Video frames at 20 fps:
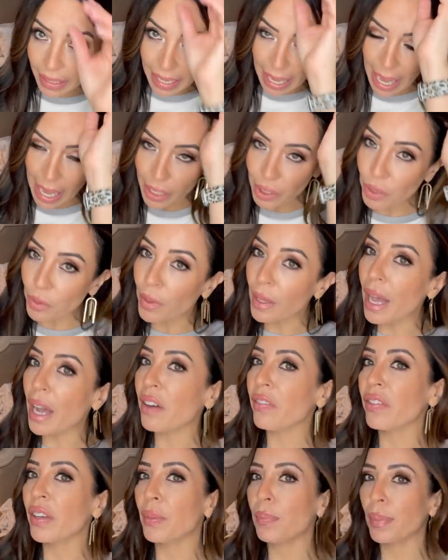casual
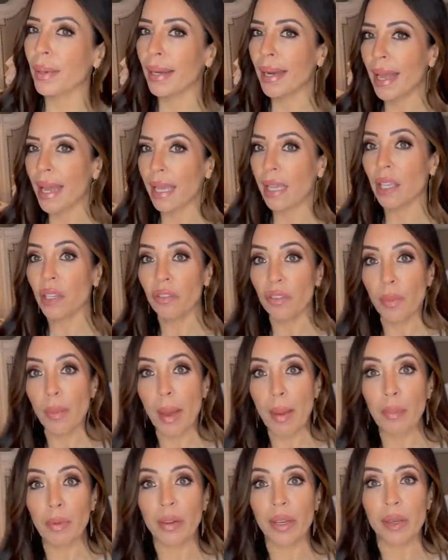outfit, but hey, you'll
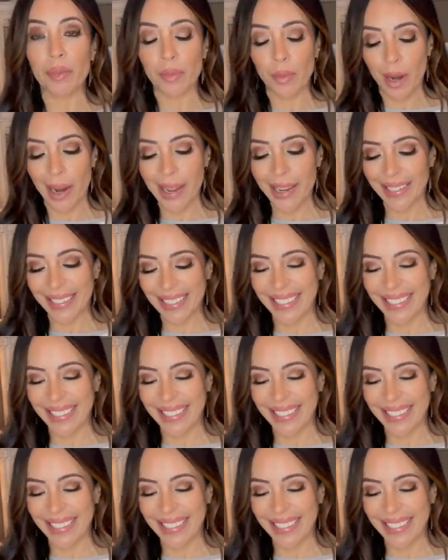remember them, right?